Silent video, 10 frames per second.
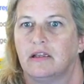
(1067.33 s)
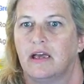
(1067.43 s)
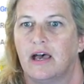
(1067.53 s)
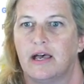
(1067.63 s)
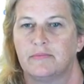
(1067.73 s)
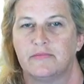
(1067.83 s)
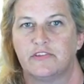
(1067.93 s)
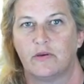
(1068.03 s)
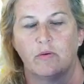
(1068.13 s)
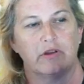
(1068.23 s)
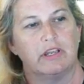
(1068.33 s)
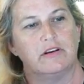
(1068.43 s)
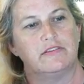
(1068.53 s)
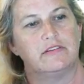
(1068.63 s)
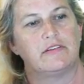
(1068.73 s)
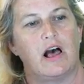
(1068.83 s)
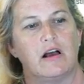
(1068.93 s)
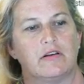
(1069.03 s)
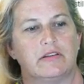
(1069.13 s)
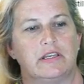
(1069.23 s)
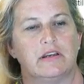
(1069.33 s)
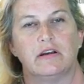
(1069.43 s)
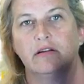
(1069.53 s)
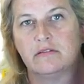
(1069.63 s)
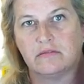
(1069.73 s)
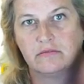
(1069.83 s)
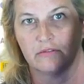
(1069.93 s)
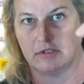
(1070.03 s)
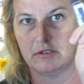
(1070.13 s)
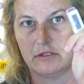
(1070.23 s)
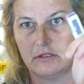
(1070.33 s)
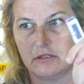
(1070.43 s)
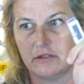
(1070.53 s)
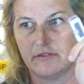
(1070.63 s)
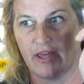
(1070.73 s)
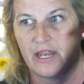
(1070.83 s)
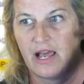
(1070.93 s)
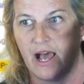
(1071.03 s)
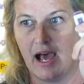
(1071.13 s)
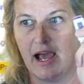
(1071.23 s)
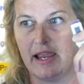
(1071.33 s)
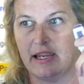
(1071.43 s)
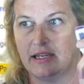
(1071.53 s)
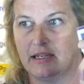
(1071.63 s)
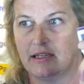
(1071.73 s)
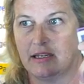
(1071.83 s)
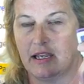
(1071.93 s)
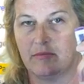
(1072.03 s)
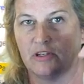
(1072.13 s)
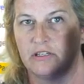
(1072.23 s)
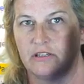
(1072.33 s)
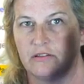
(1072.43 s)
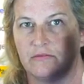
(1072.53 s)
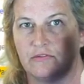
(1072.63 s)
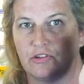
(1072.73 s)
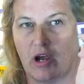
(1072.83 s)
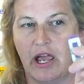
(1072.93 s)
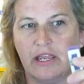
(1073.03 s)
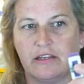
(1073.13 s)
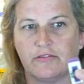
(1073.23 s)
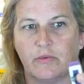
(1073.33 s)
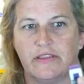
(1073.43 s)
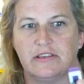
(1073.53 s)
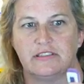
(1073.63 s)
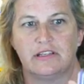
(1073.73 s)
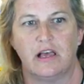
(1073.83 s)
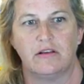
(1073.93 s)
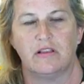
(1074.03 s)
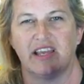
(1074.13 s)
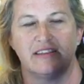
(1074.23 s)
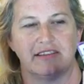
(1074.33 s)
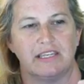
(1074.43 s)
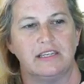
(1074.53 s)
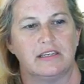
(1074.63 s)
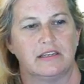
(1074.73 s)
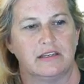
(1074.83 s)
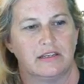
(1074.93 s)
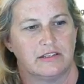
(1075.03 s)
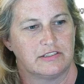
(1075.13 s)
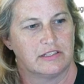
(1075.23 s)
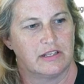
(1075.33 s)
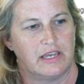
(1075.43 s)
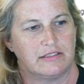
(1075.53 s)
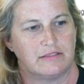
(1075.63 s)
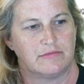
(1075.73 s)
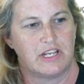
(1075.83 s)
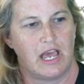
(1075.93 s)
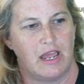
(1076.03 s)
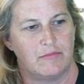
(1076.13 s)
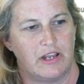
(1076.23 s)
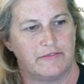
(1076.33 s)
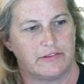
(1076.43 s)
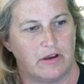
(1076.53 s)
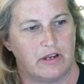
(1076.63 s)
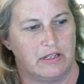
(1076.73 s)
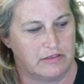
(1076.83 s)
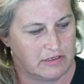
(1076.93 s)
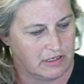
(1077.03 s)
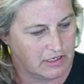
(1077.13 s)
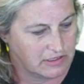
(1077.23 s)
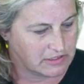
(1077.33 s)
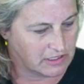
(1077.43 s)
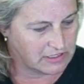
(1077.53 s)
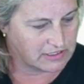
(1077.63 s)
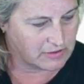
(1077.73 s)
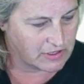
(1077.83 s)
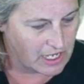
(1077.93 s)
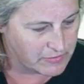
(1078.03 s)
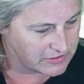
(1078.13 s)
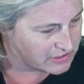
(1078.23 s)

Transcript: Um, so here's a dongle here that I am going to try a different way. This dongle, I think, still has some time left on it. So let's see what happens.